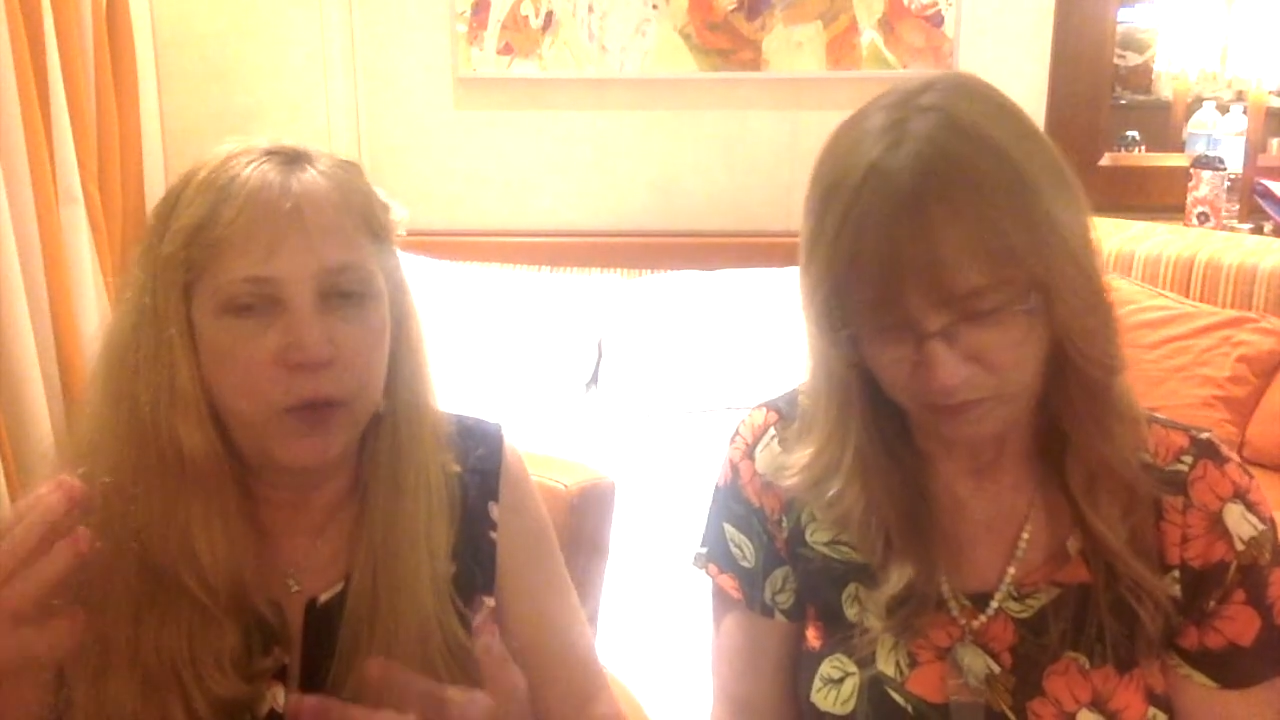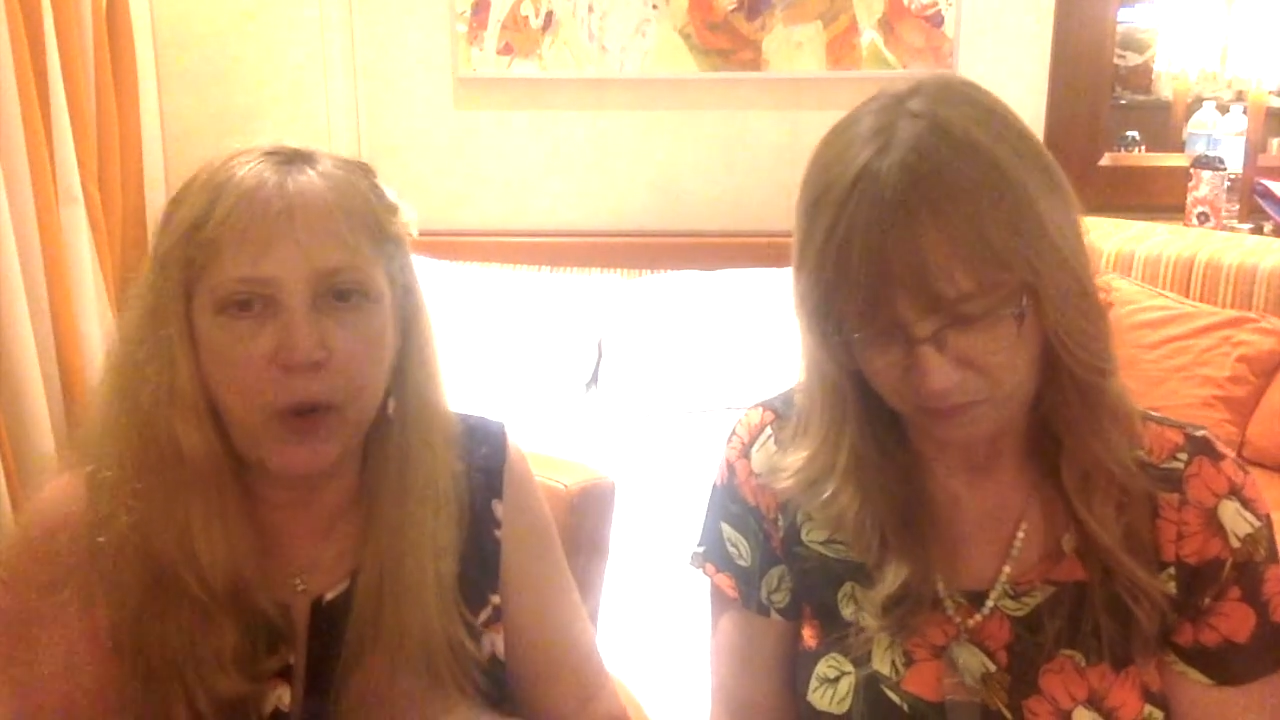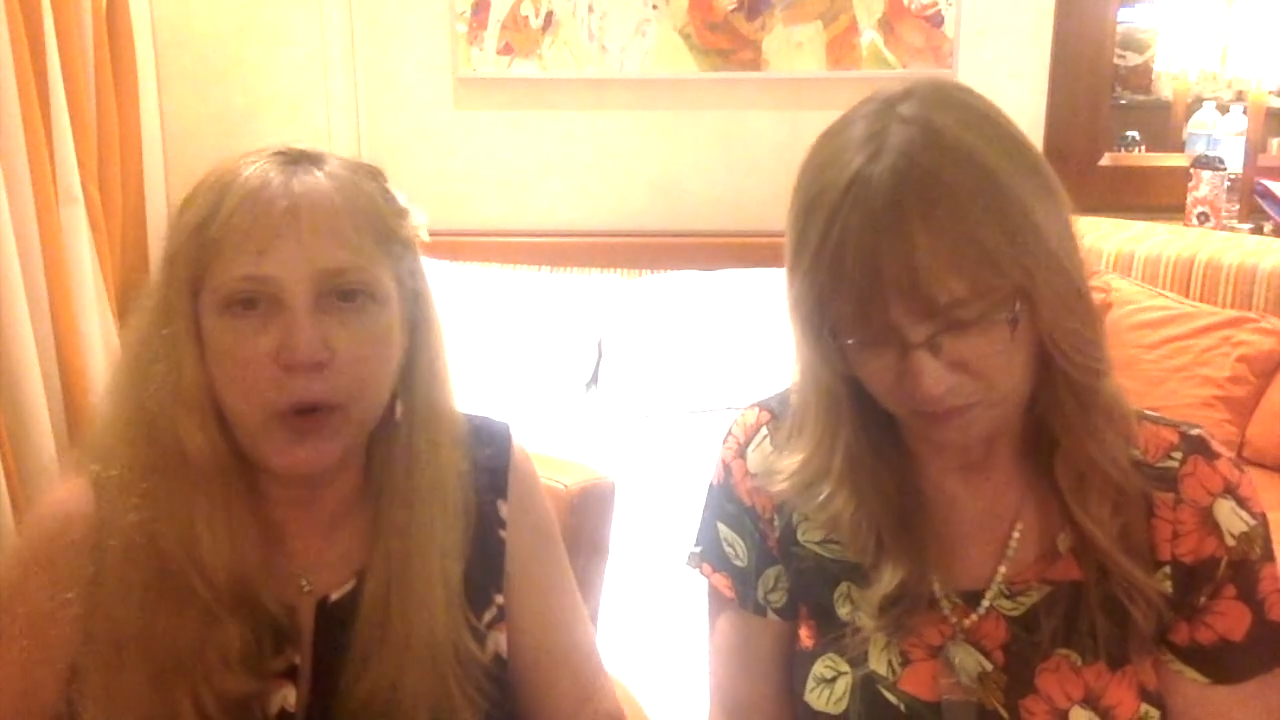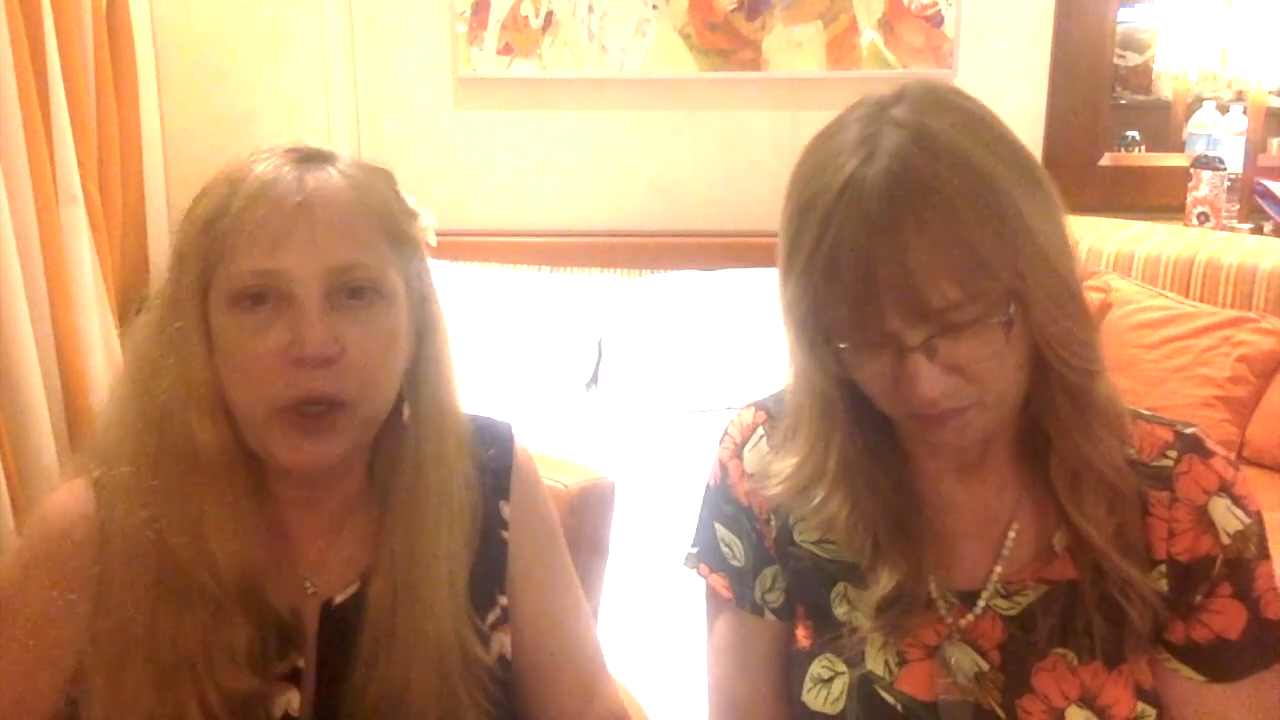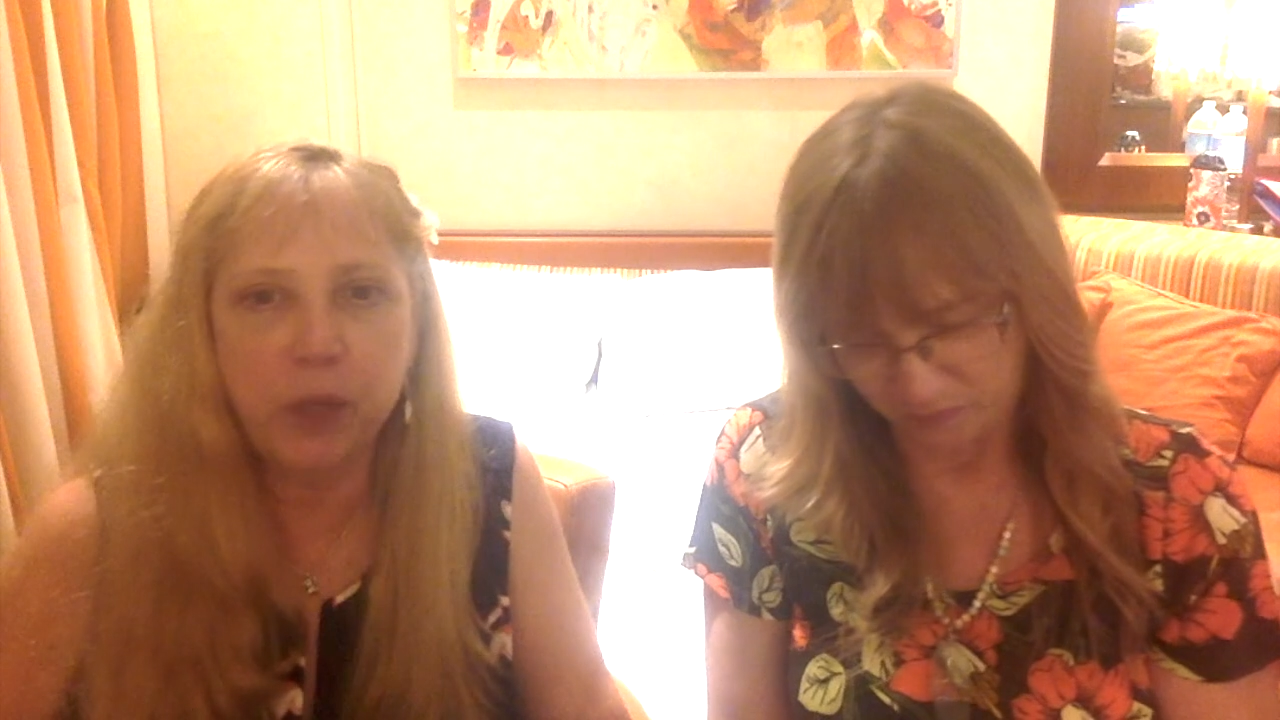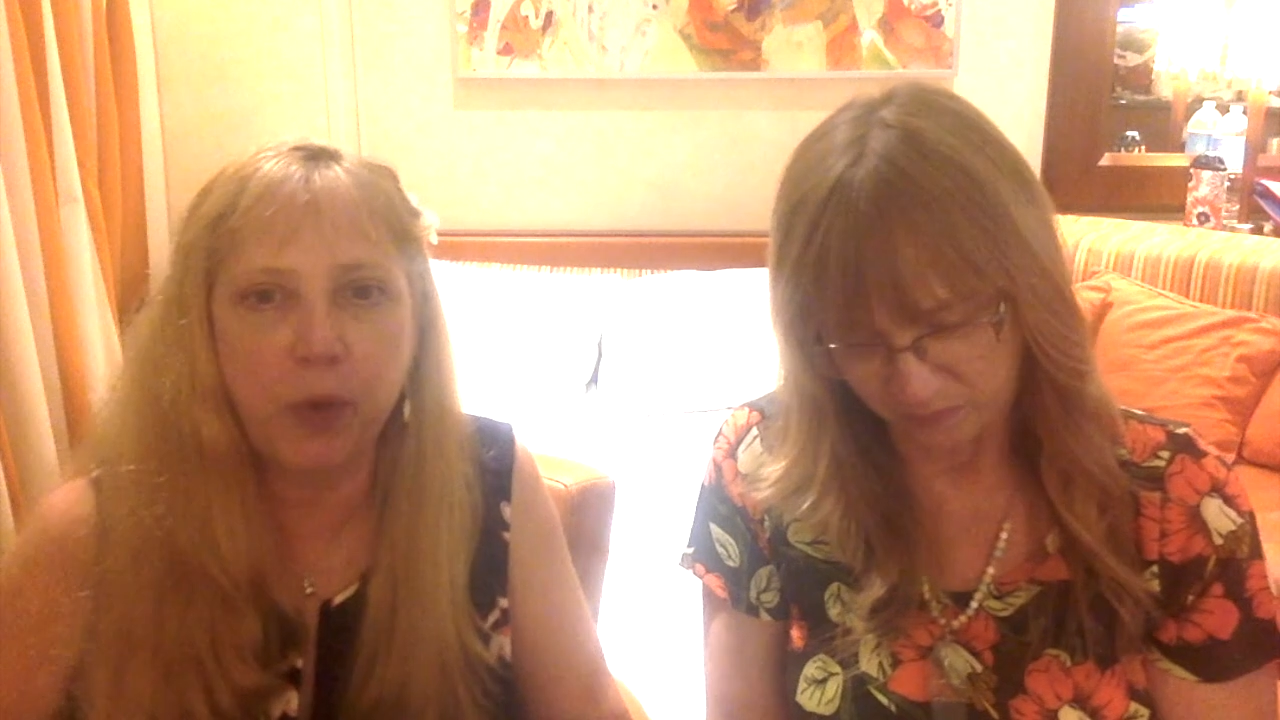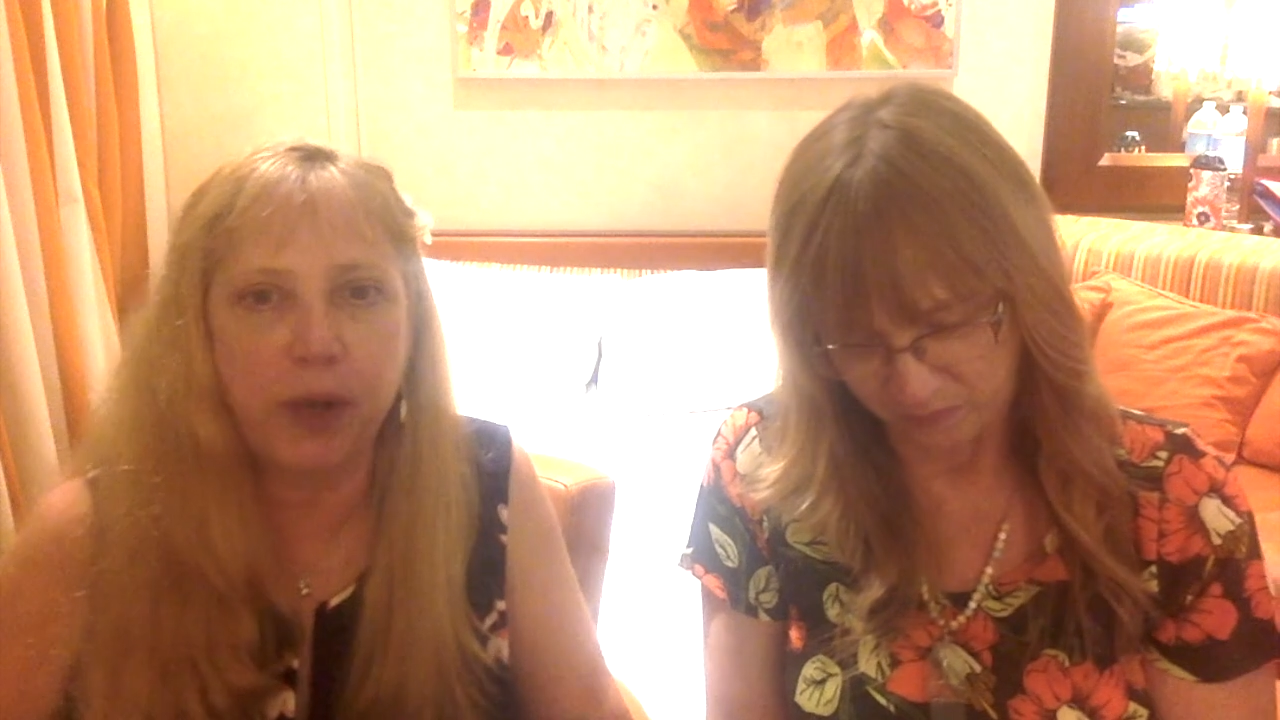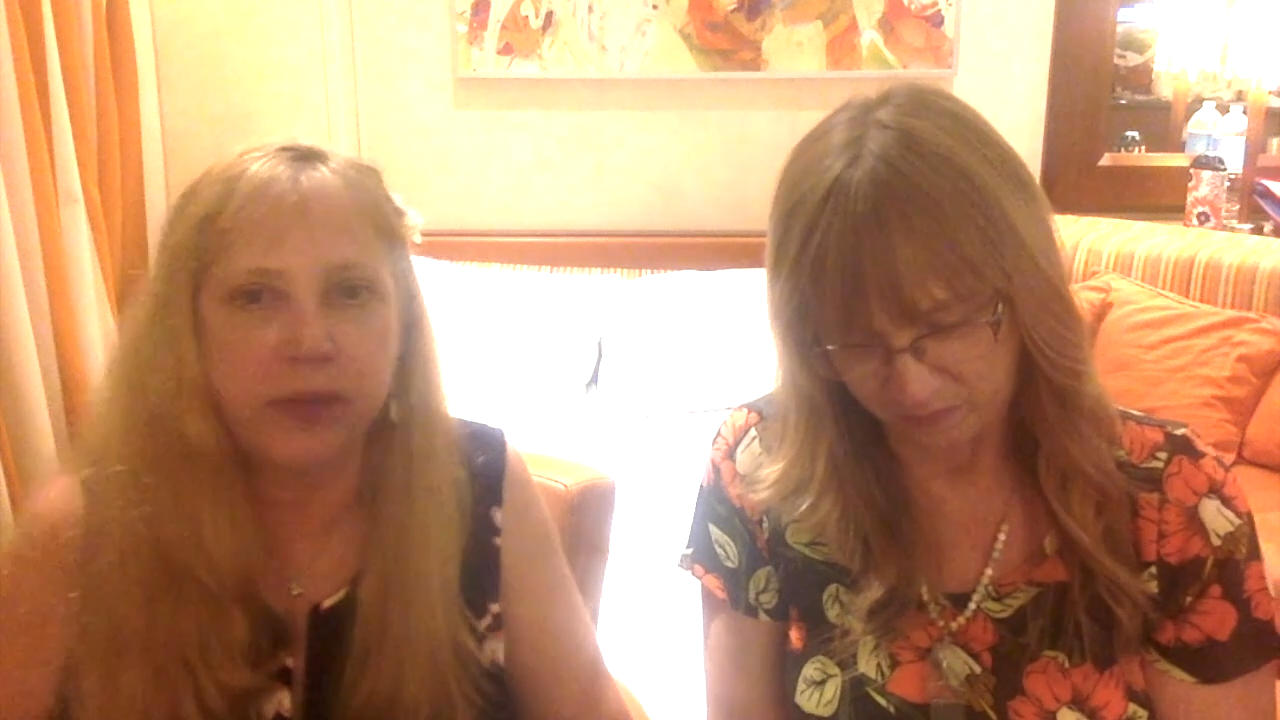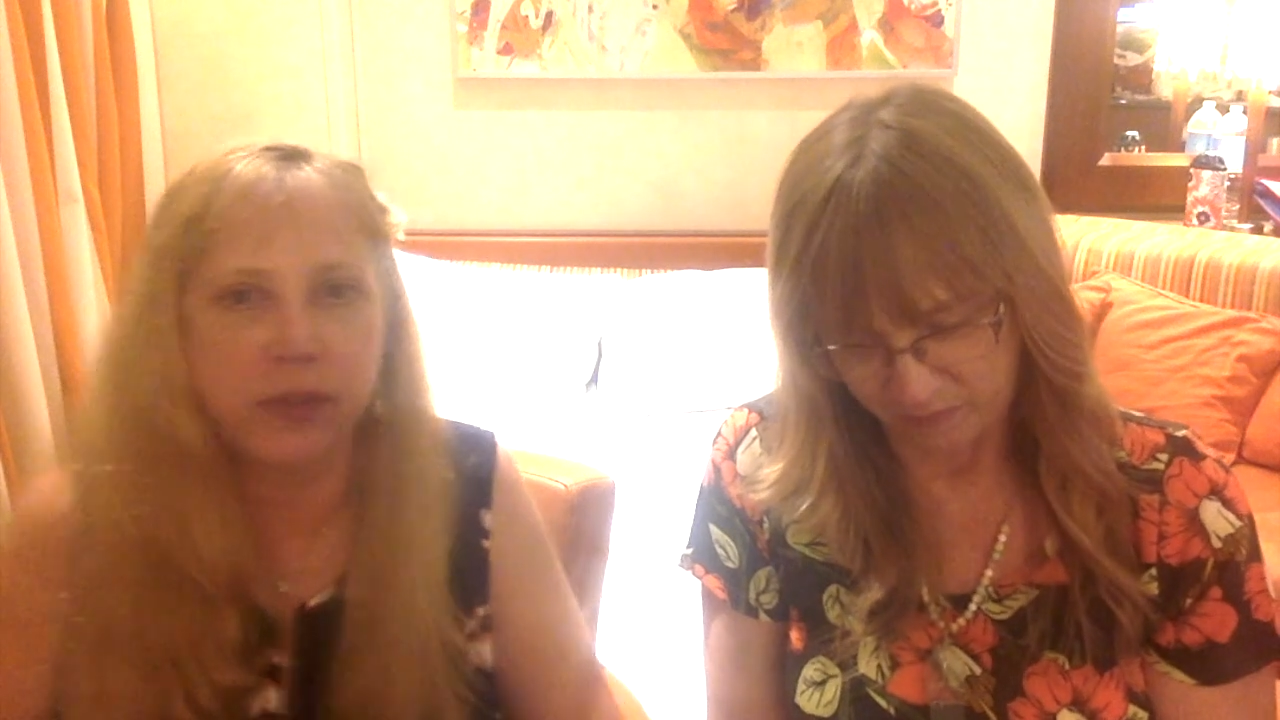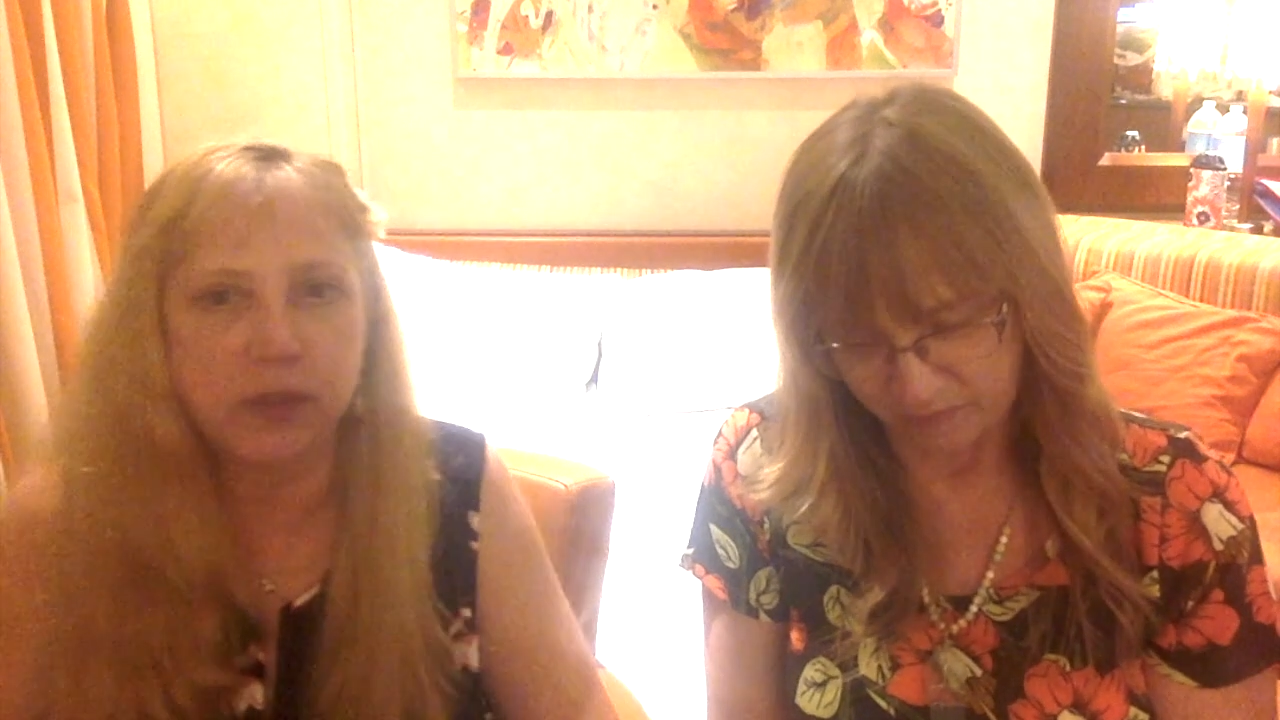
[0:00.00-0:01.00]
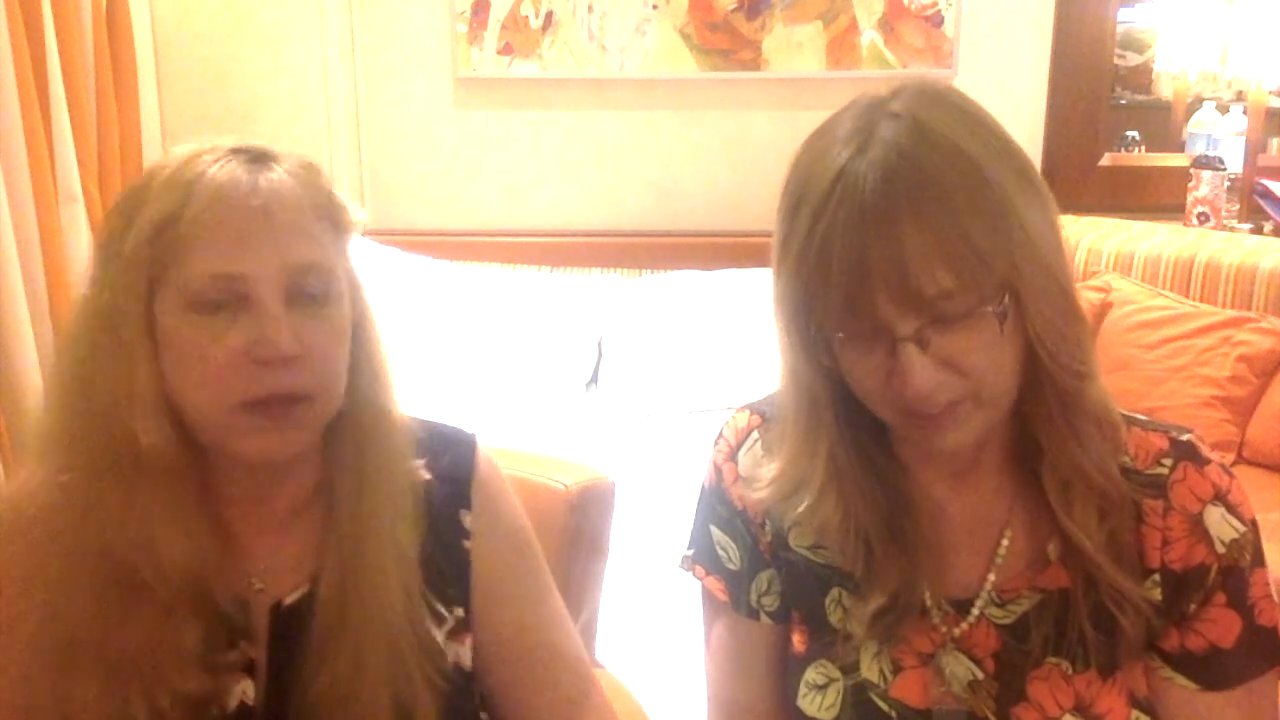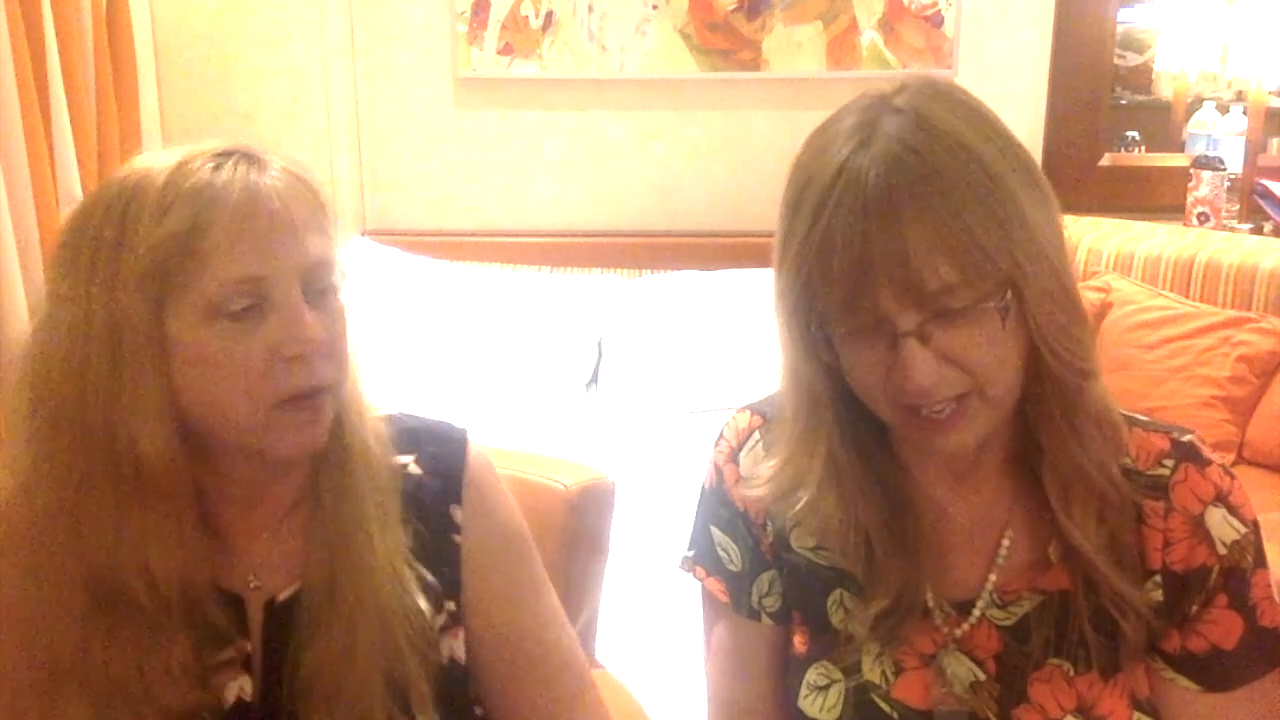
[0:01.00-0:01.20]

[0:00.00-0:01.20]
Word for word: very good prices.